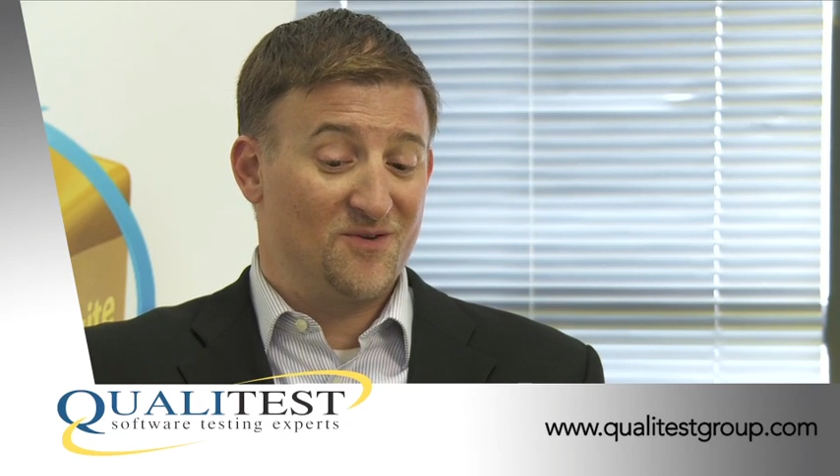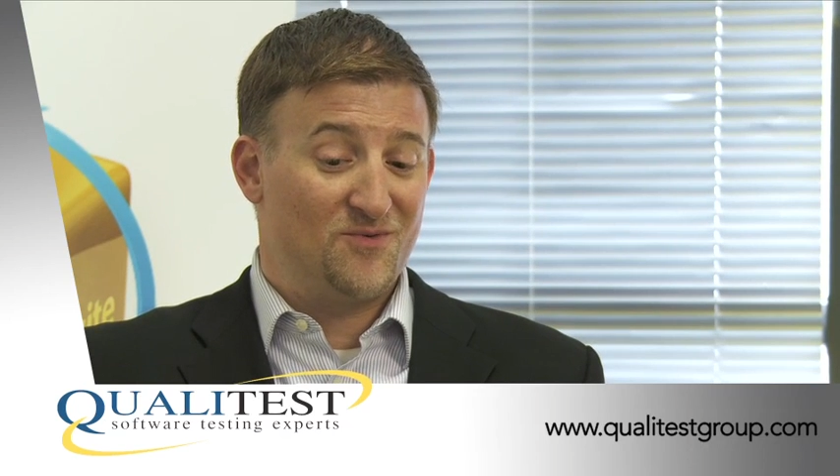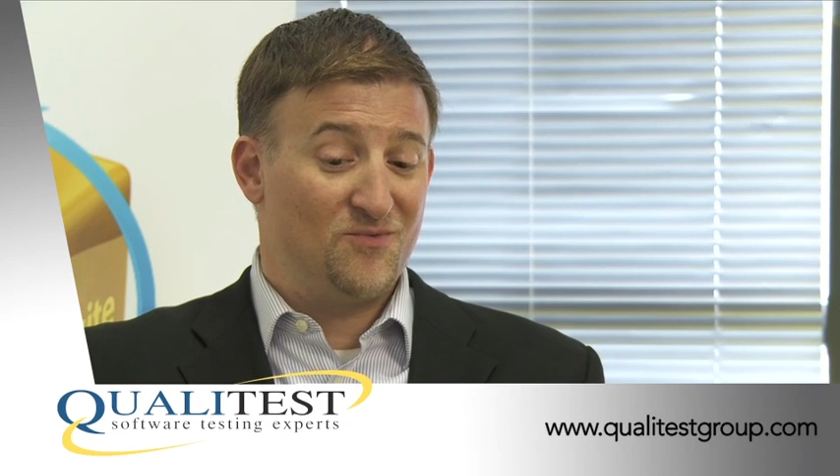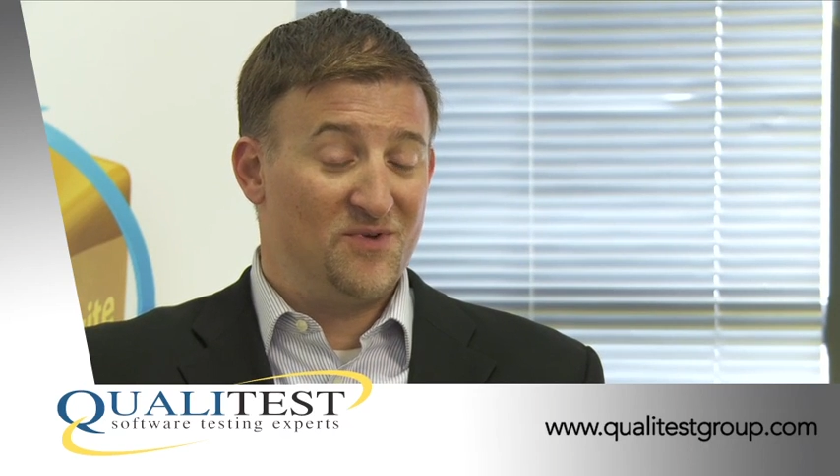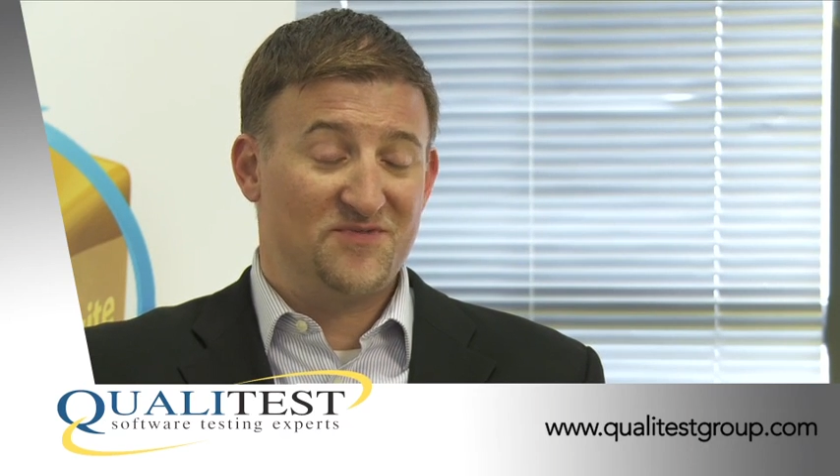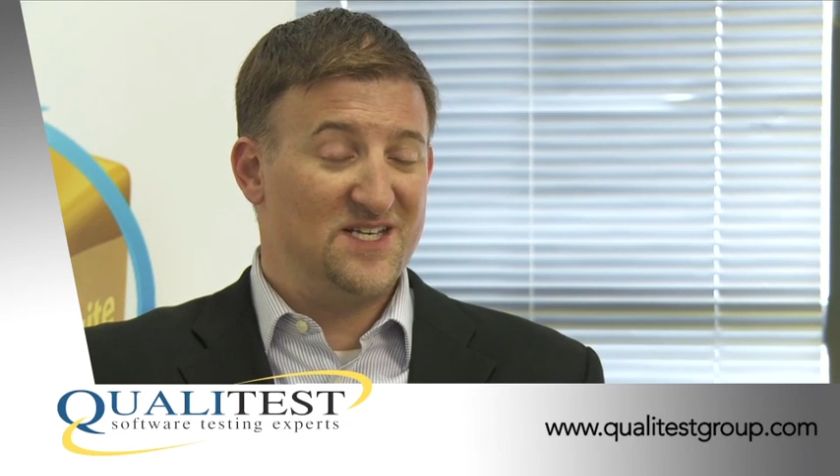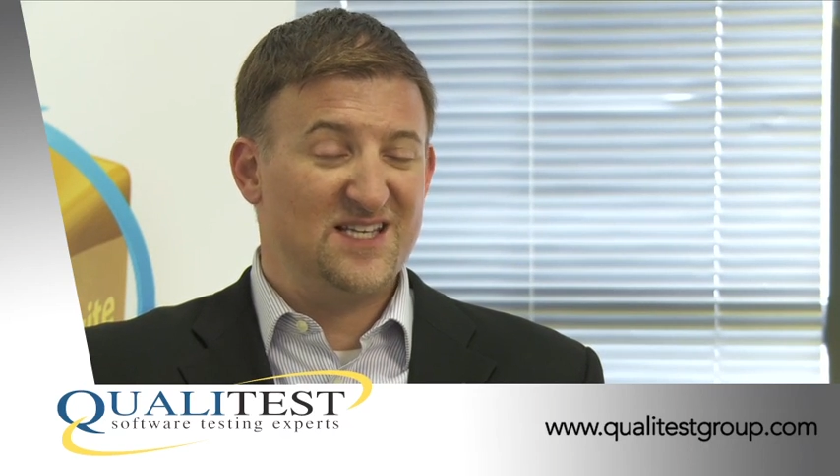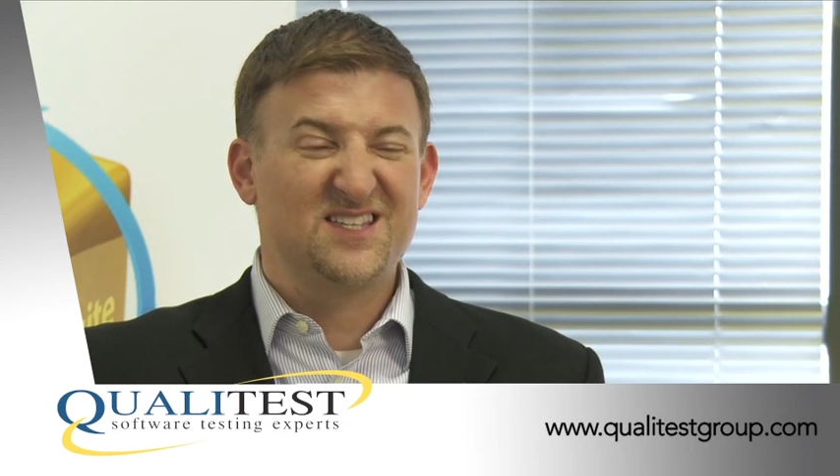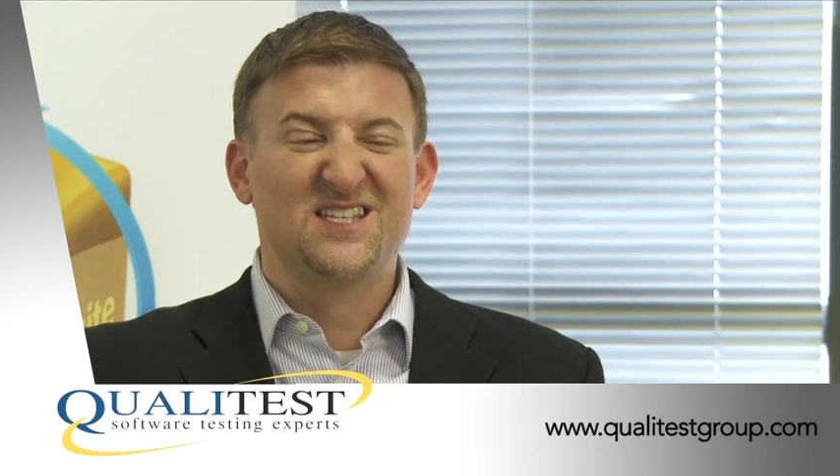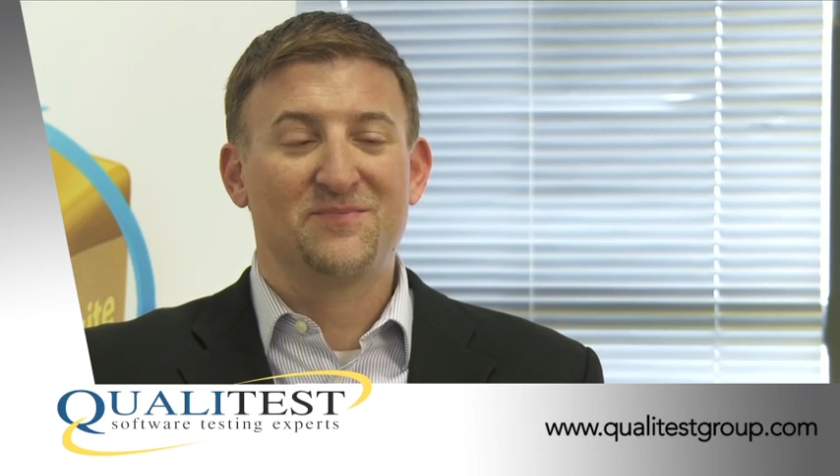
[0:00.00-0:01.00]
we've seen
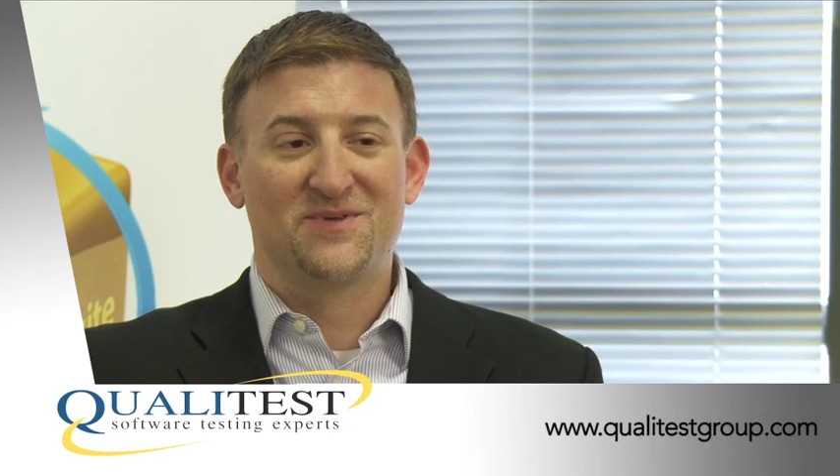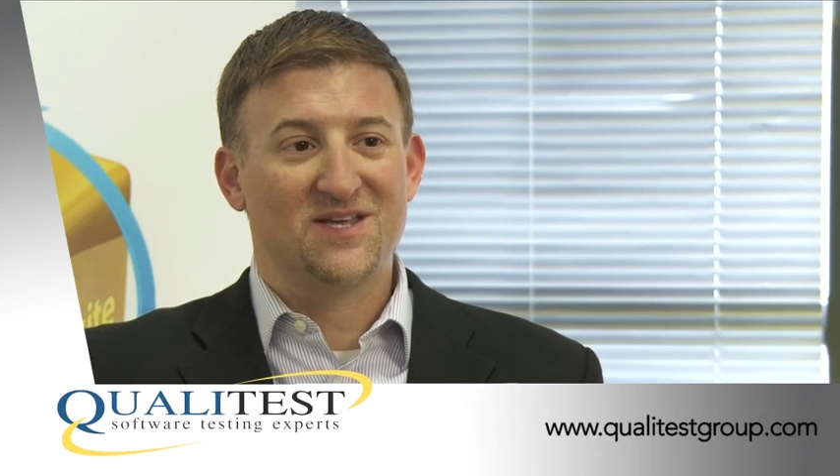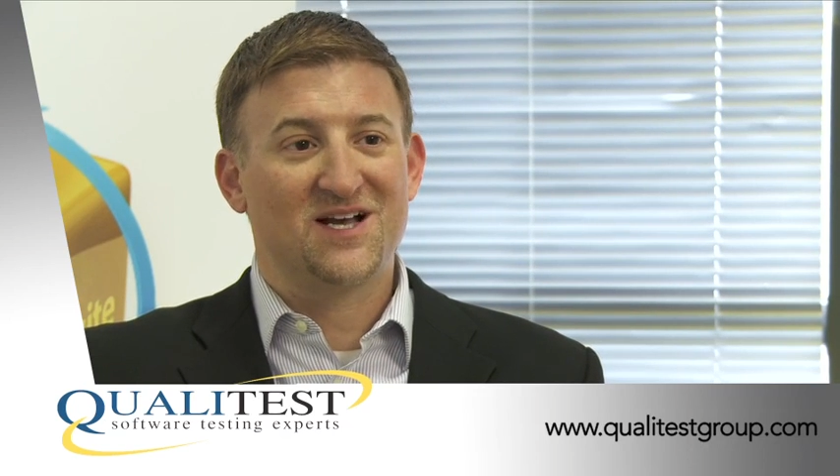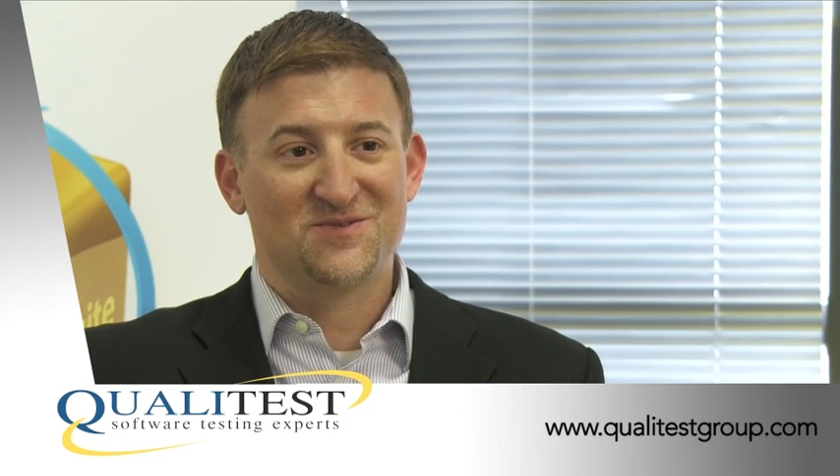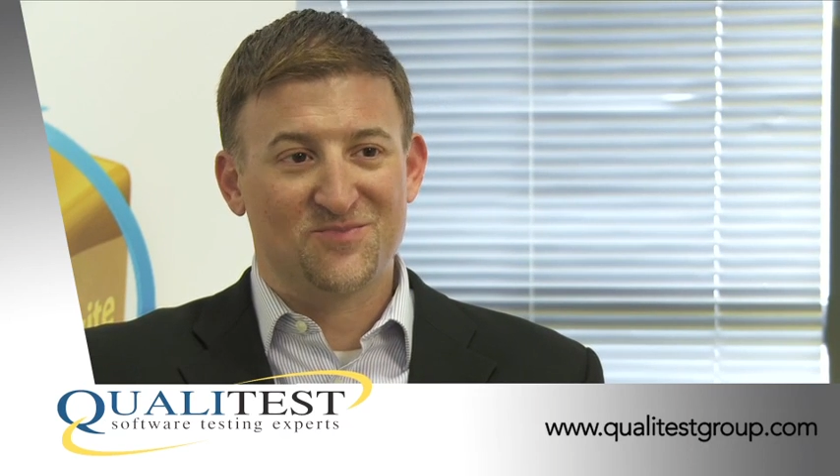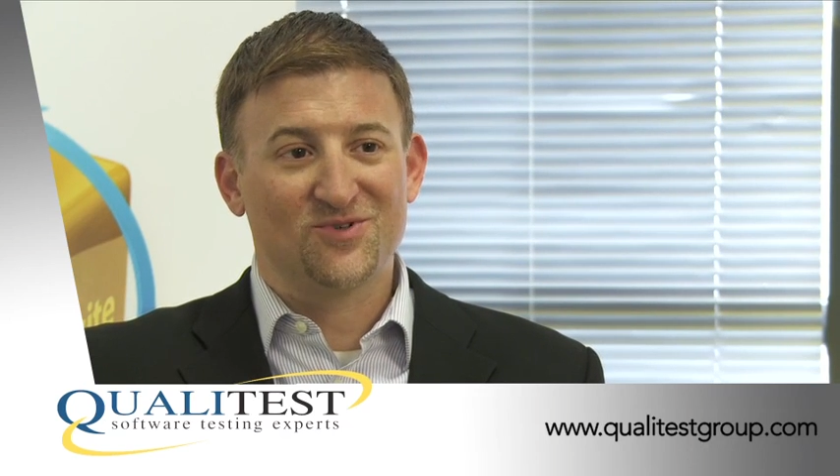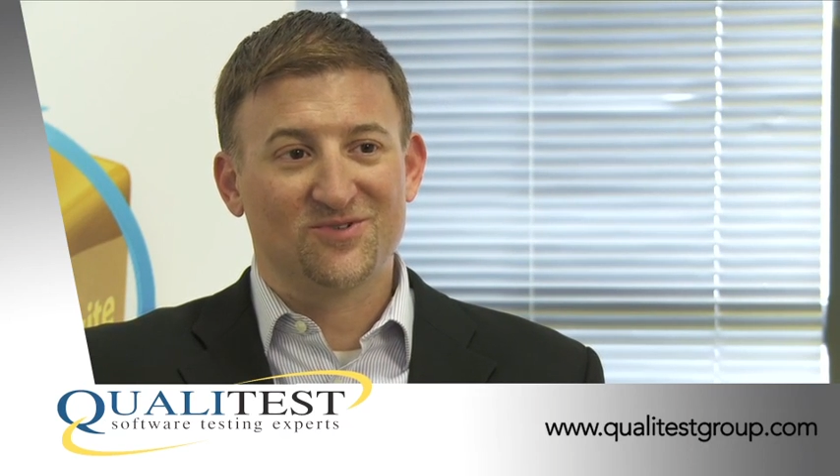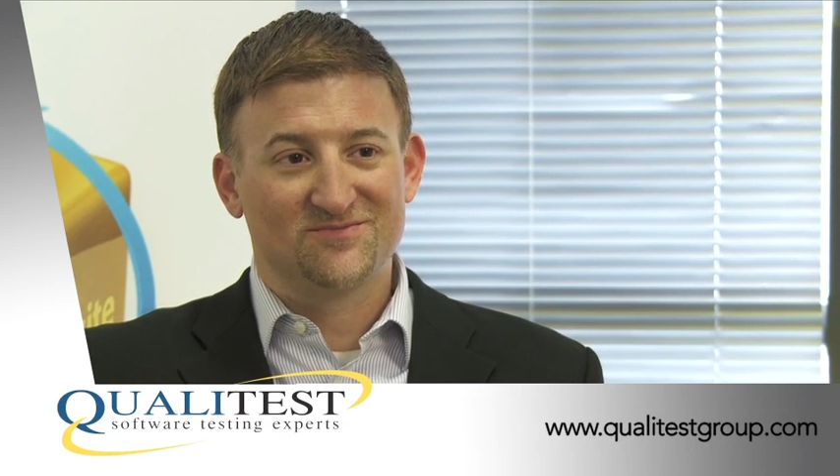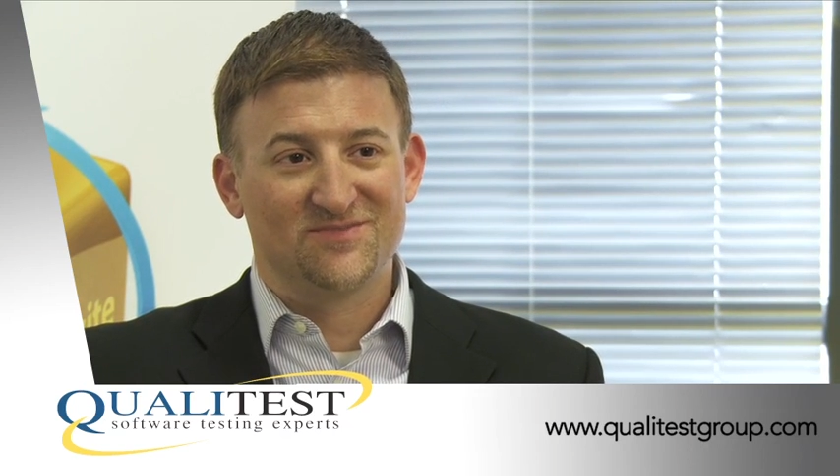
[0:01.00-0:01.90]
the tip of the iceberg.